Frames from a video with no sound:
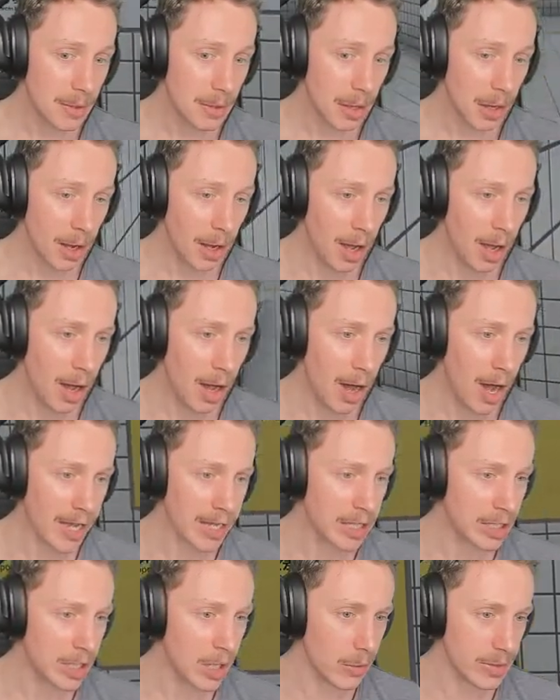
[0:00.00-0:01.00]
Oh, I
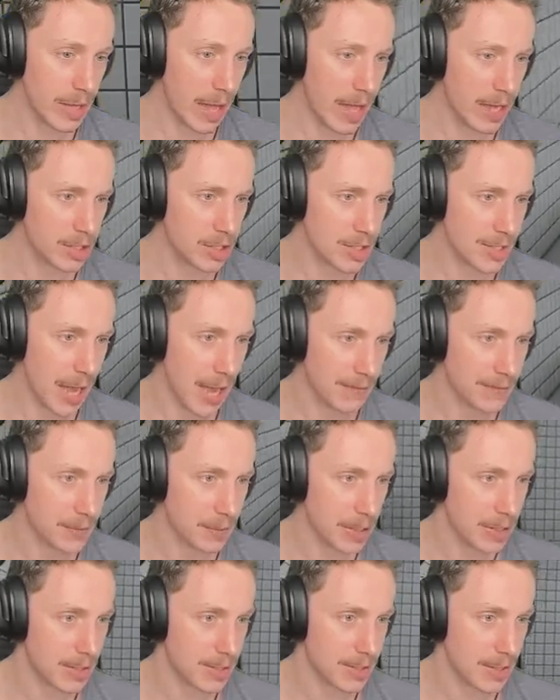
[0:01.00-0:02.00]
knew it. The hatches have to
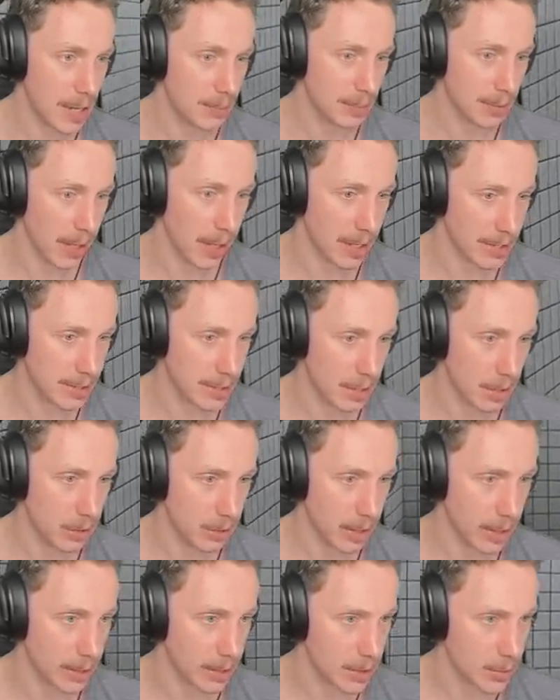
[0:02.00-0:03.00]
be in the same place.
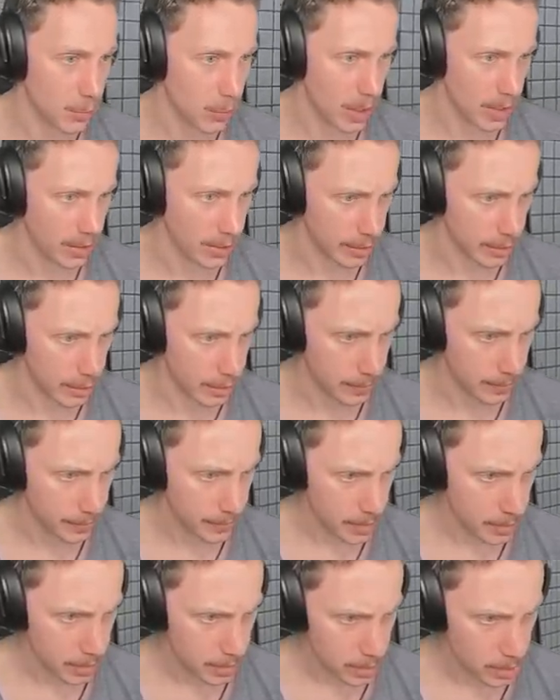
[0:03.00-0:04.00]
Okay, there's one there.
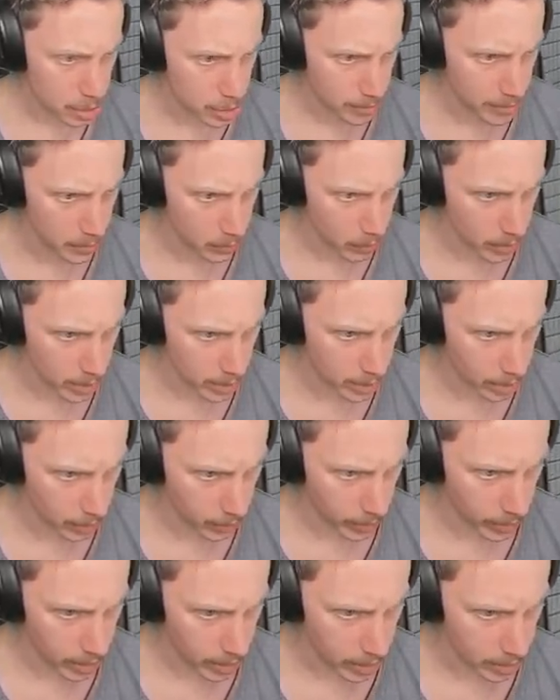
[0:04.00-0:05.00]
Should be one
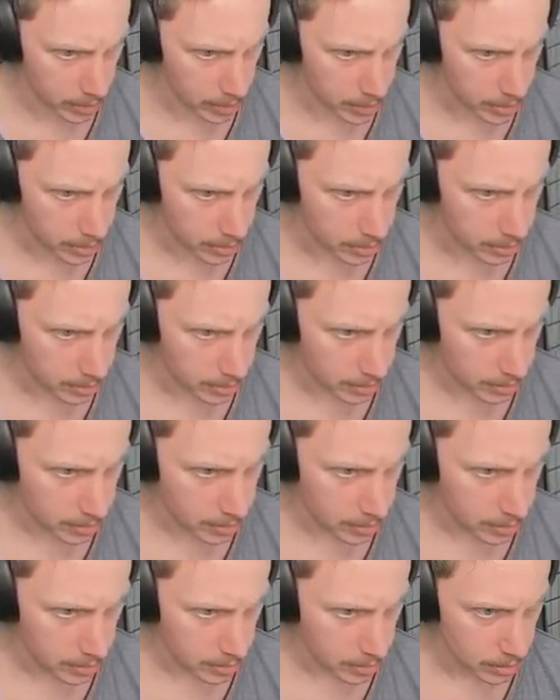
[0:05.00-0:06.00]
around...
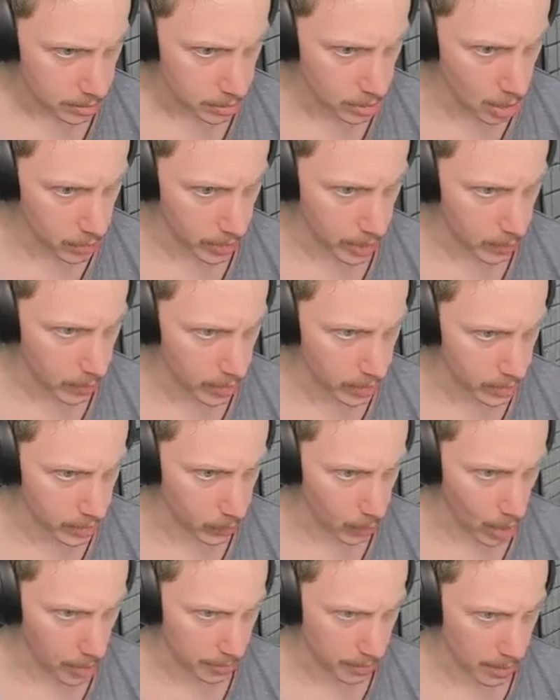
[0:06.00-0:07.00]
No, they were in the
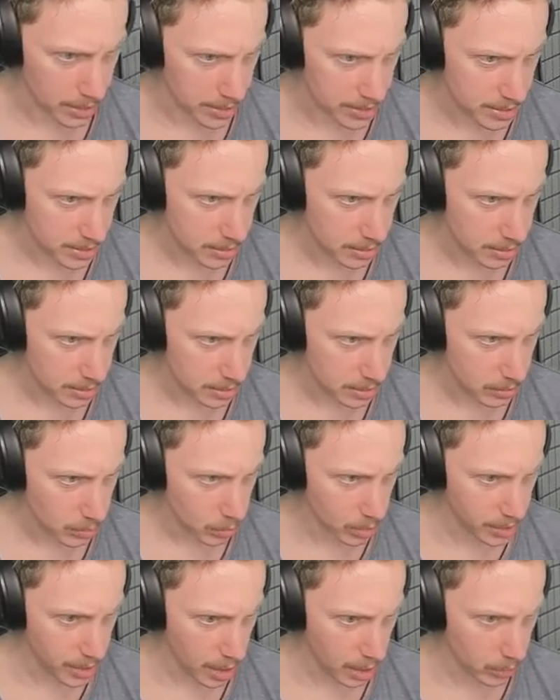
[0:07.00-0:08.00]
right place.
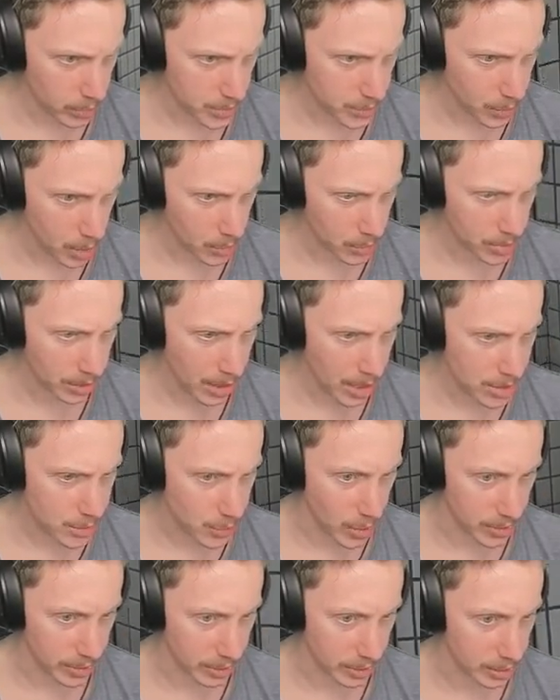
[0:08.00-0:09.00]
What the hell was wrong with the last
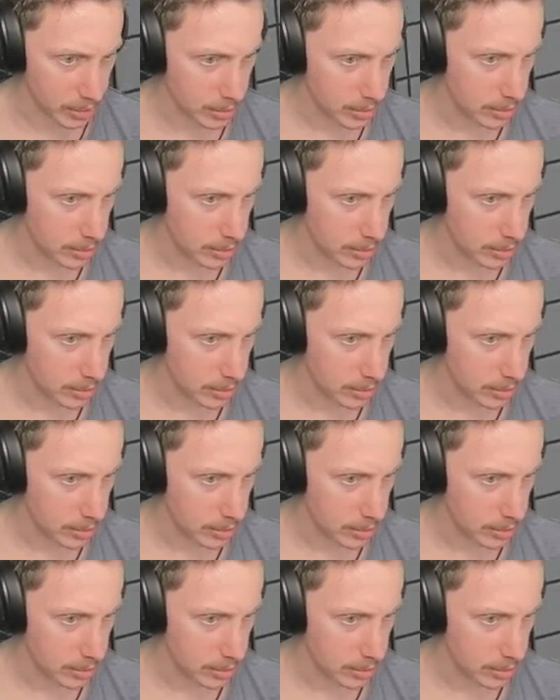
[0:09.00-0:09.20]
one then?